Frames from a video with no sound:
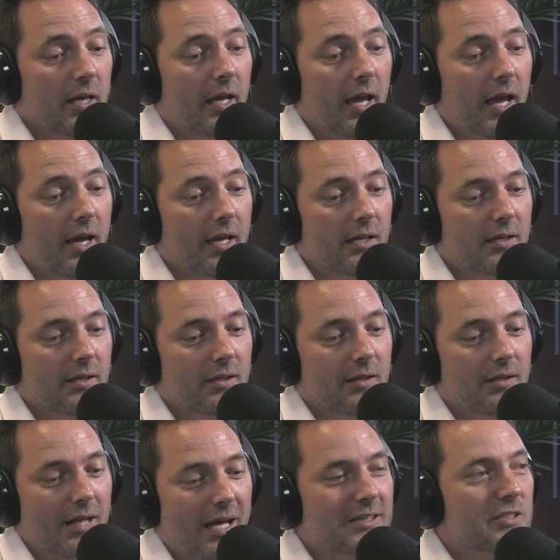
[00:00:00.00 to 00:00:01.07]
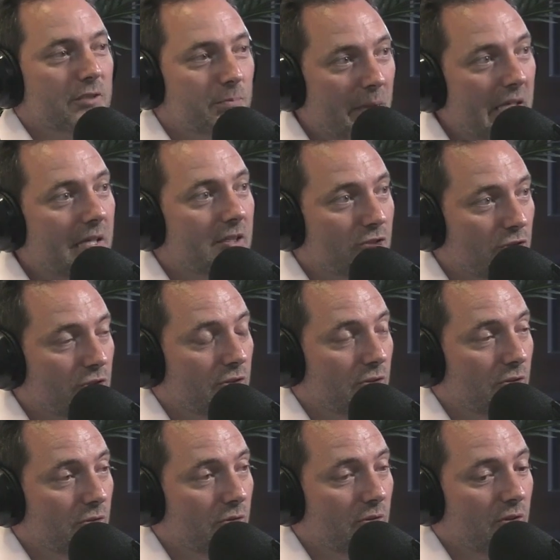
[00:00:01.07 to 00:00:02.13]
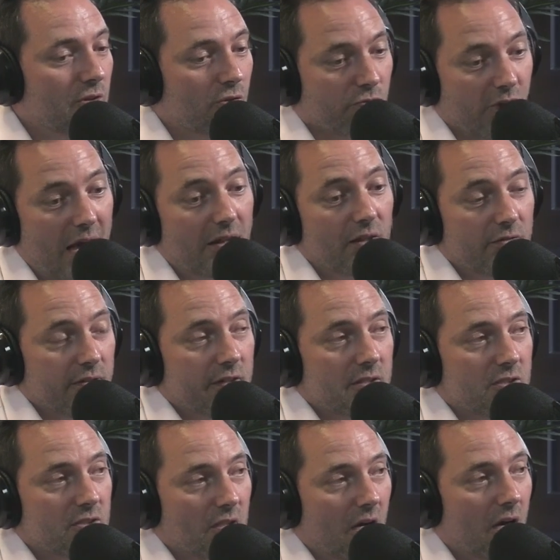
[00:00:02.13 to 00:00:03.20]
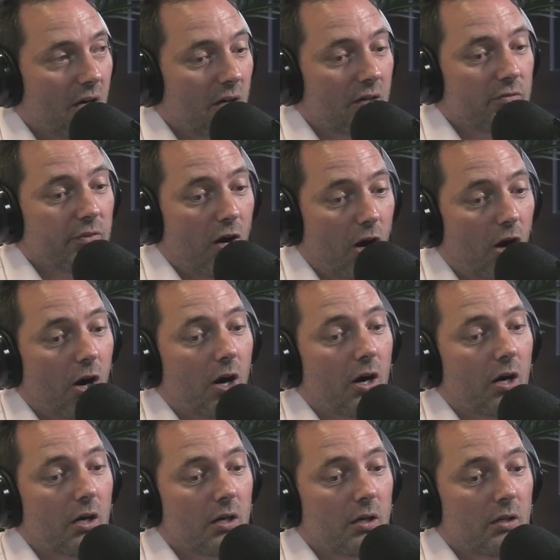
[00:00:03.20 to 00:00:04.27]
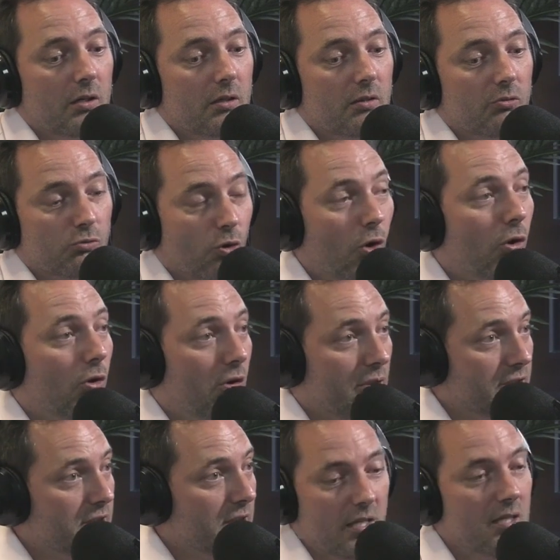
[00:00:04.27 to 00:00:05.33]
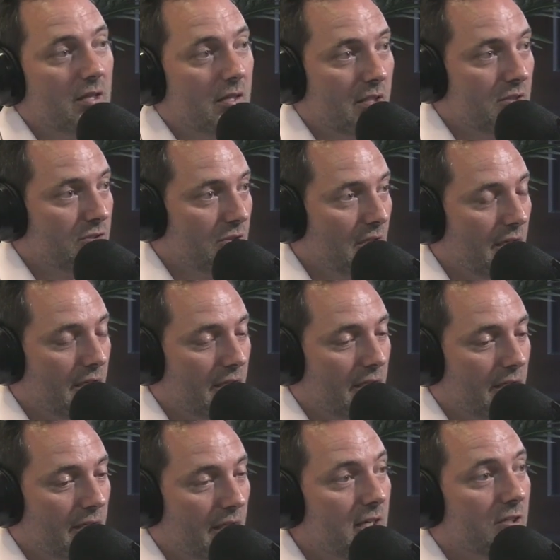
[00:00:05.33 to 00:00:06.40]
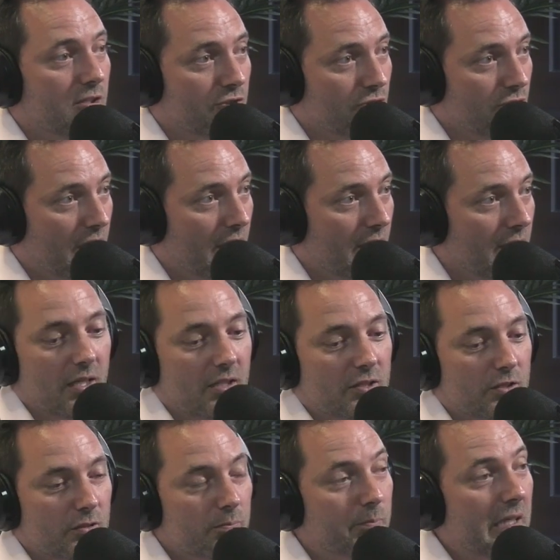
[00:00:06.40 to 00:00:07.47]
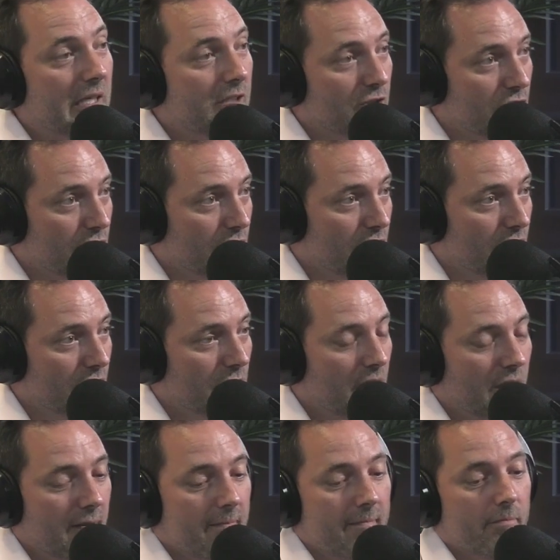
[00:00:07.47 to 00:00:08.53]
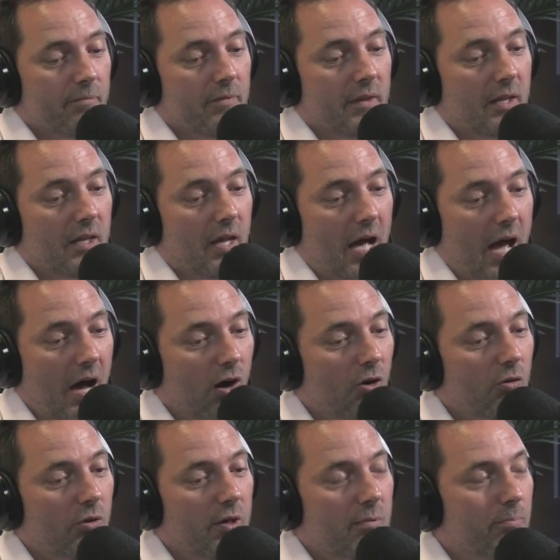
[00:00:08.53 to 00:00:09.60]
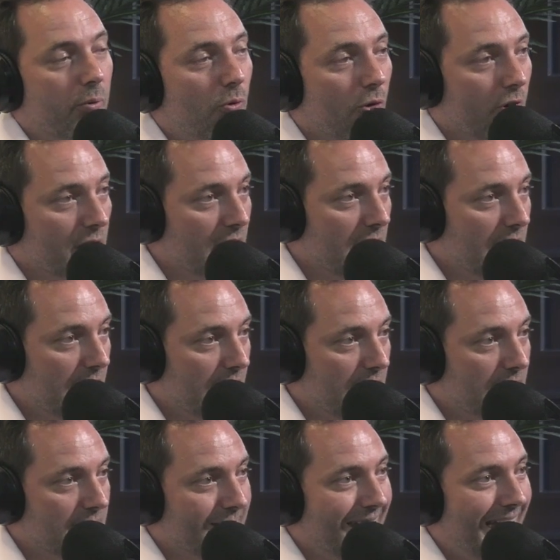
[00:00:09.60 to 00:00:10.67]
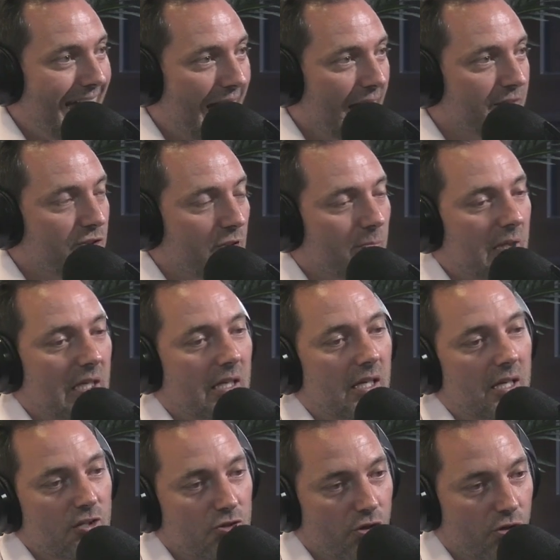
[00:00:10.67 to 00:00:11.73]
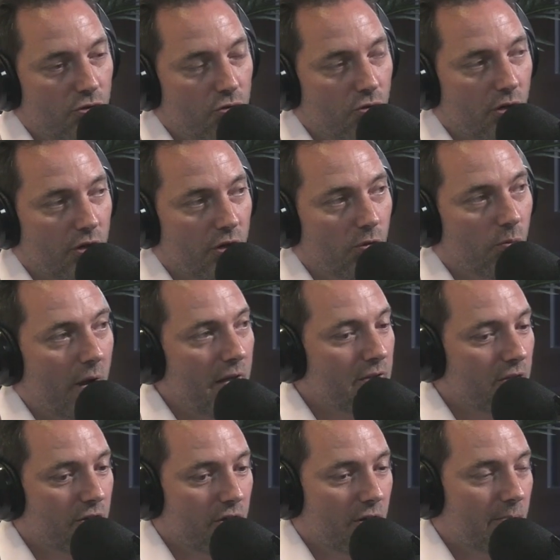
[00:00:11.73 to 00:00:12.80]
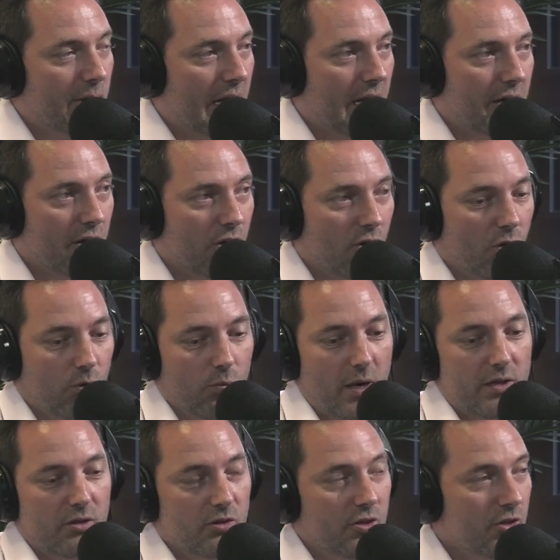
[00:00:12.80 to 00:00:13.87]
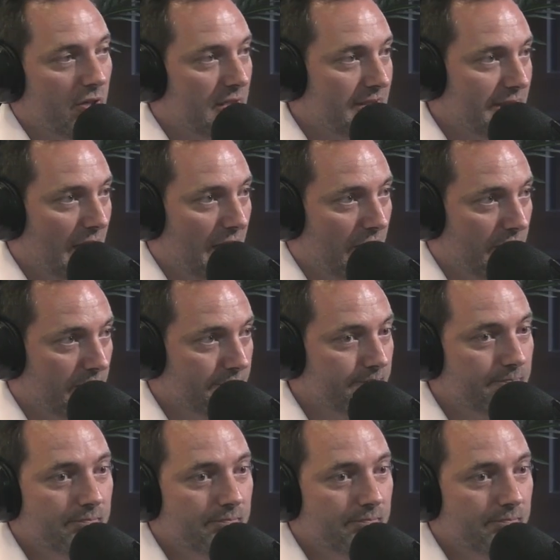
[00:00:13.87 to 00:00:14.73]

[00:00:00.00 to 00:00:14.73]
And that speaks to the relevance of our roles in this industry. It speaks to how important it is to have somebody in your corner, whether you're a buyer or whether you're a seller.